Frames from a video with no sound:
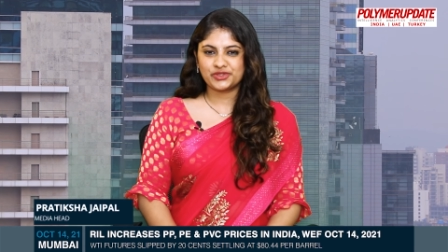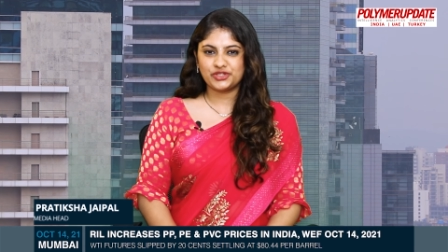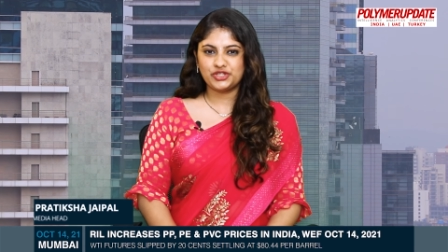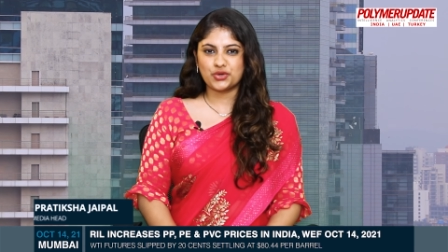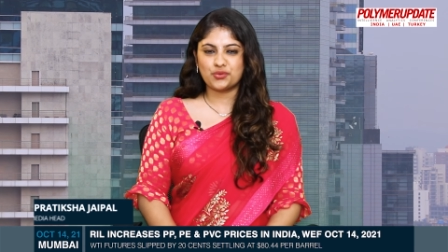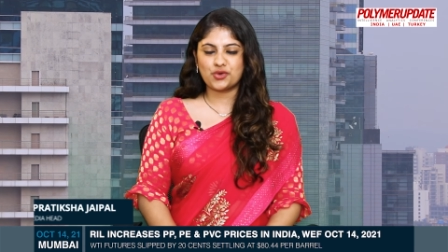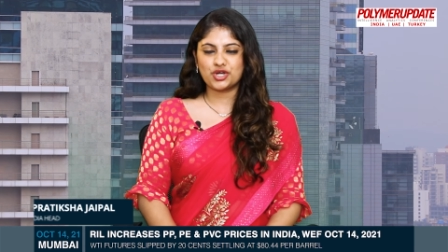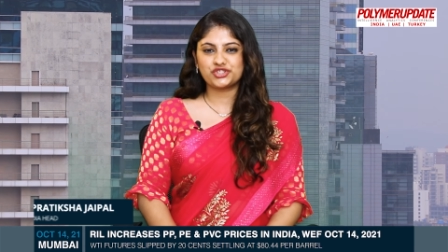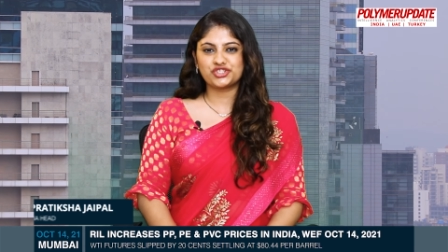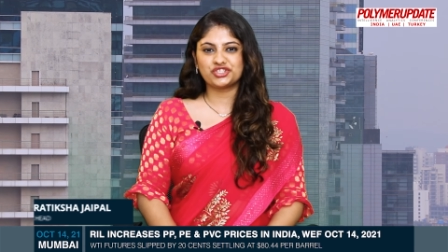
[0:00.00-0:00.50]

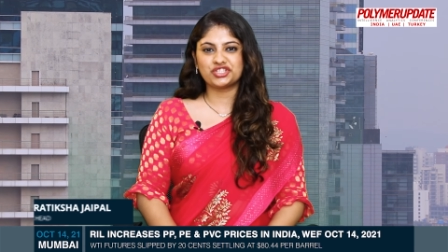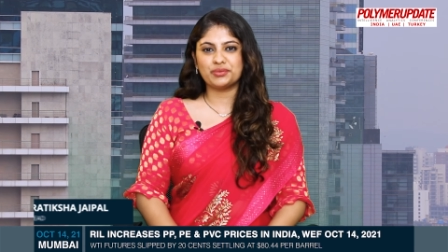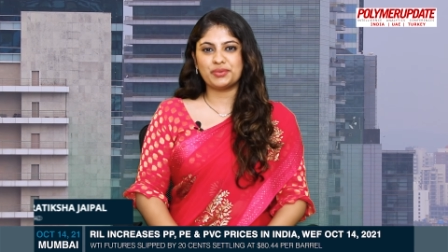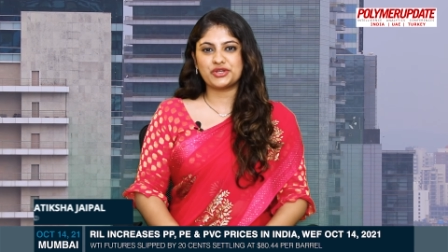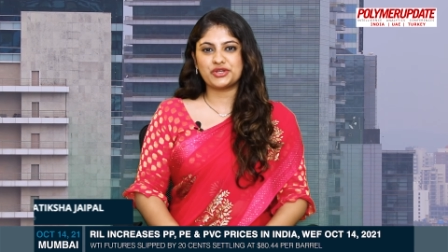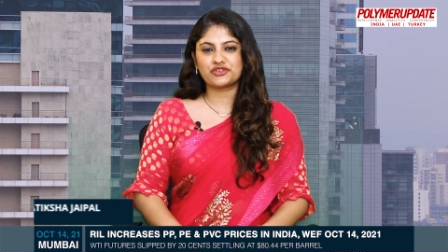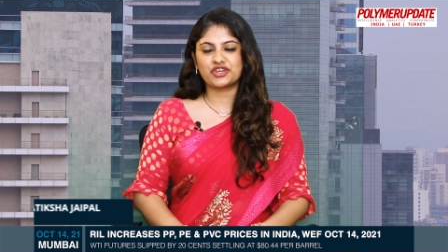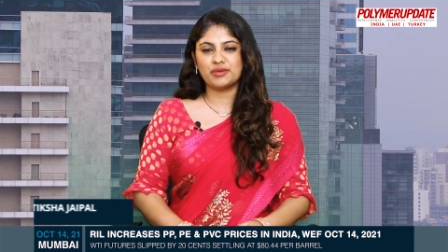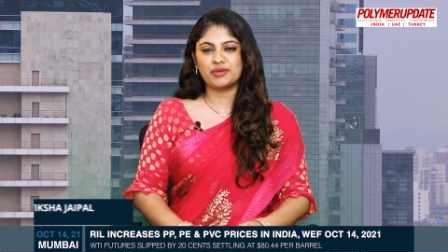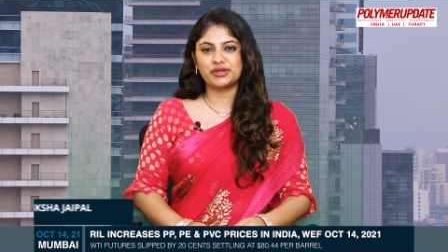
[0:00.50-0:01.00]
You're watching the
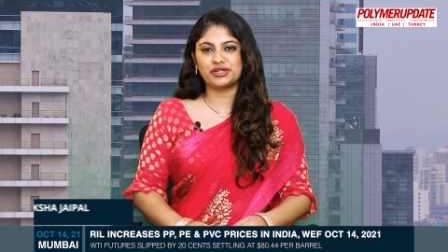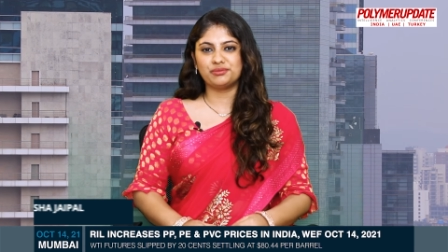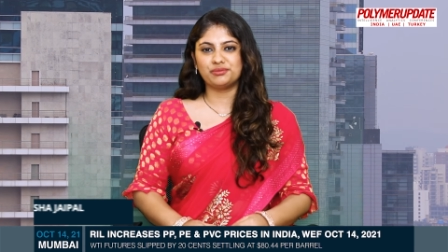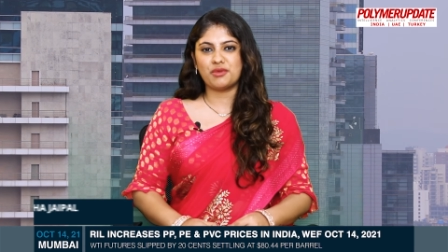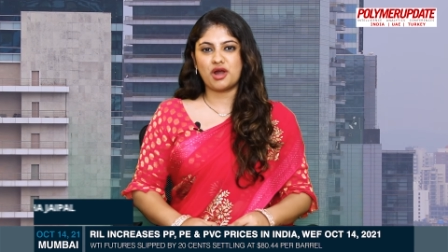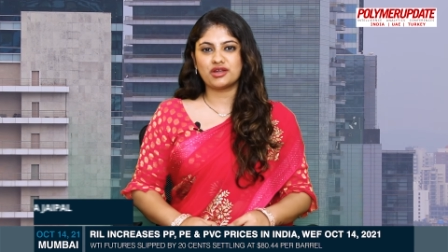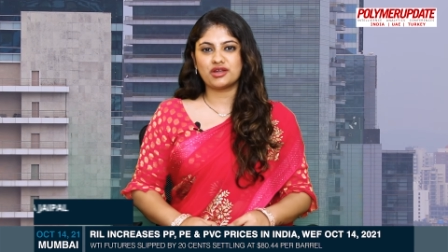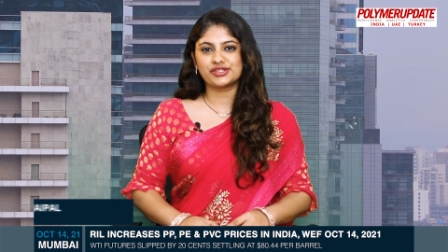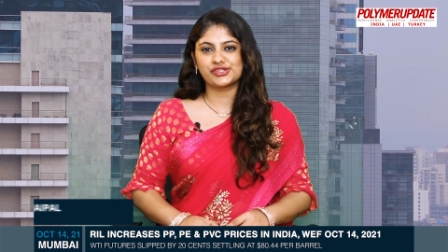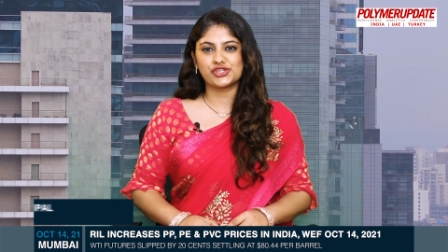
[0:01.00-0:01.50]
petrochemical
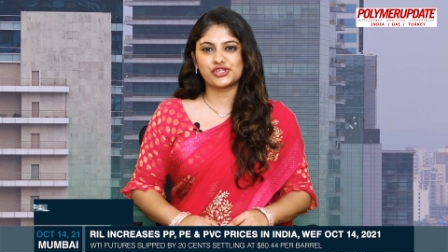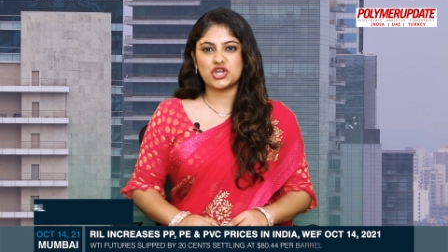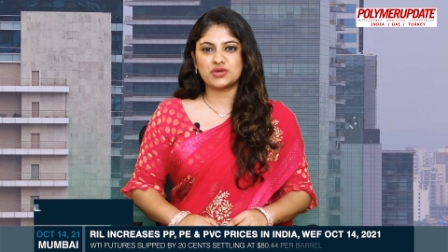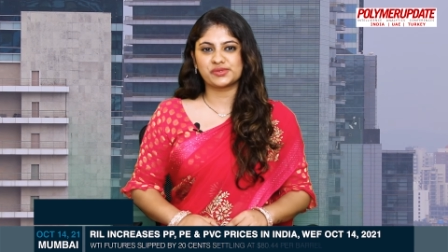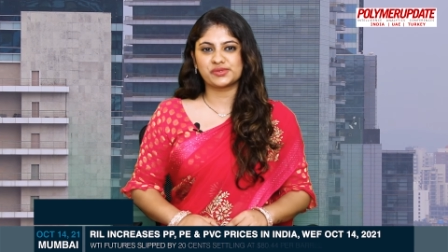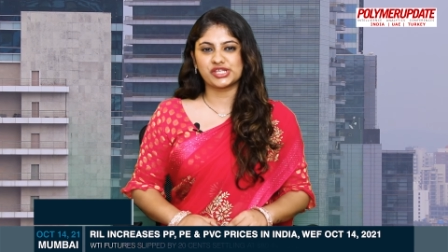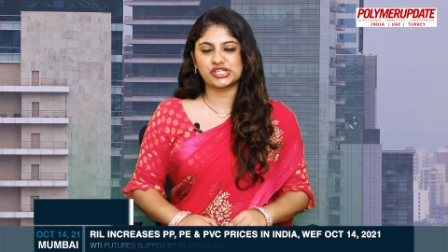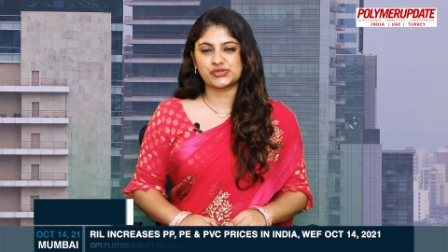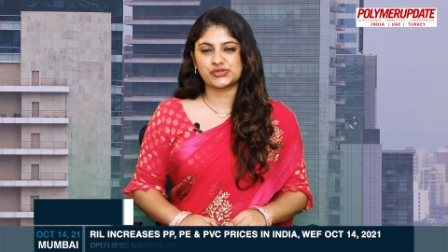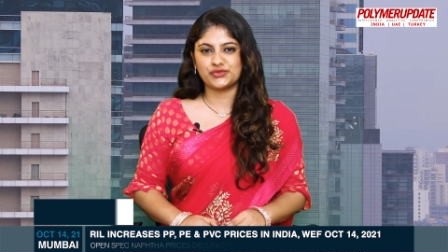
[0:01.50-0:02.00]
market
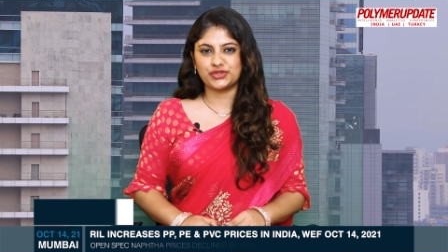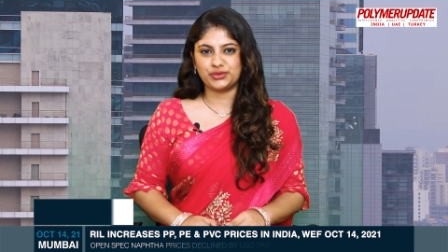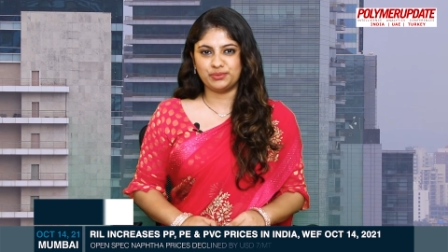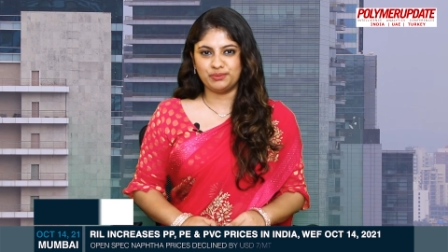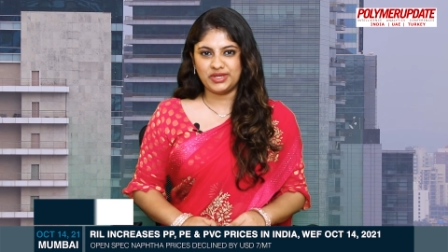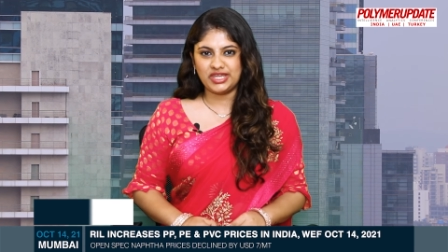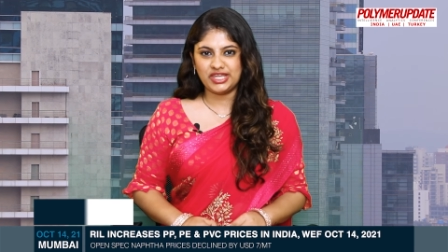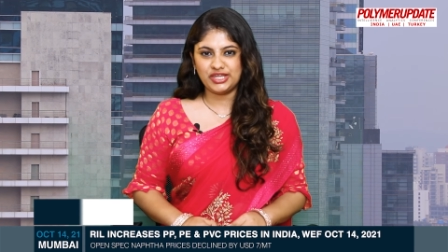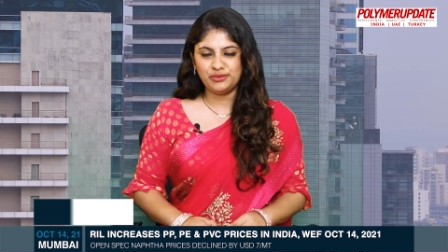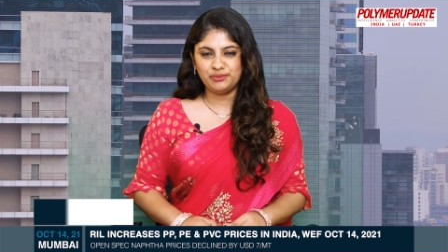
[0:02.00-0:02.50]
synopsis with
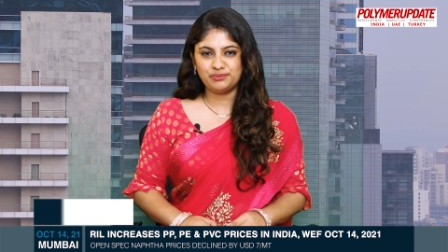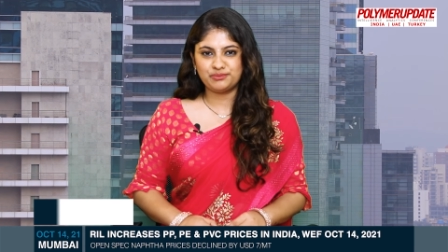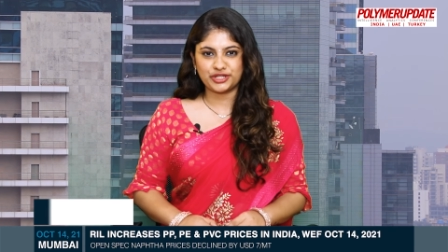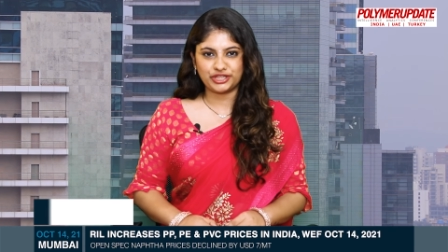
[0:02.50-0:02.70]
me,